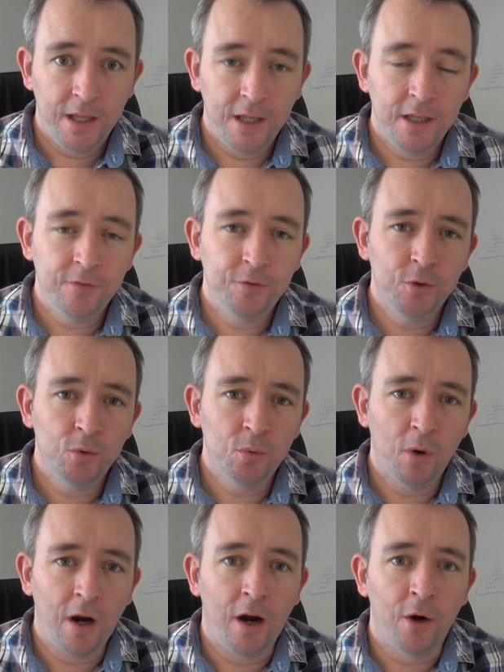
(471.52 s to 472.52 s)
If
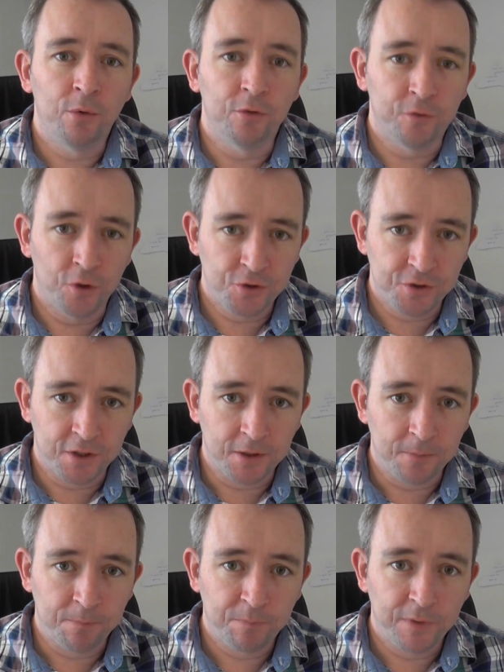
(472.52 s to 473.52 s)
you are
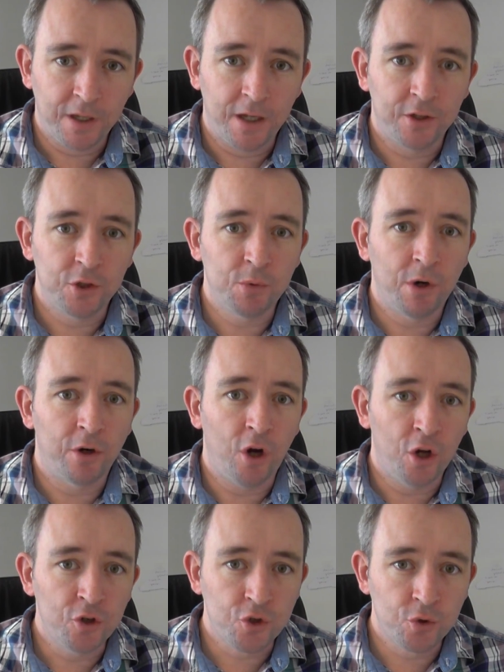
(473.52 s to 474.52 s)
reversing and you are
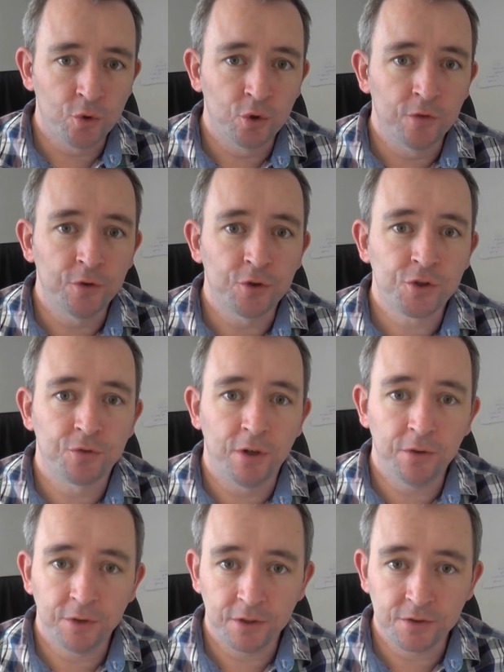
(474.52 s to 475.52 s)
unsure of your
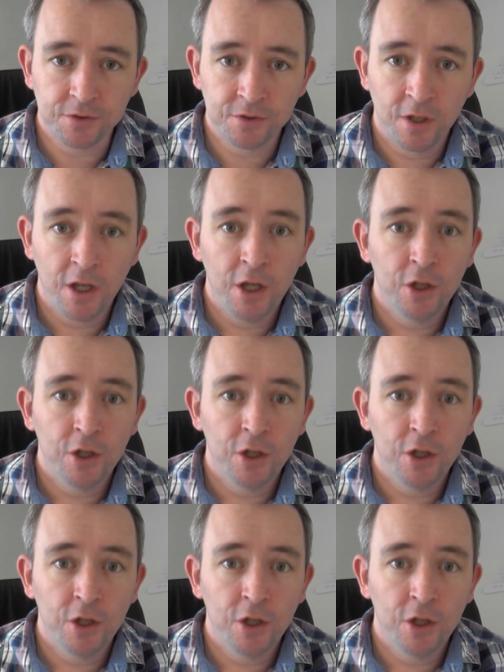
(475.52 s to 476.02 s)
surroundings,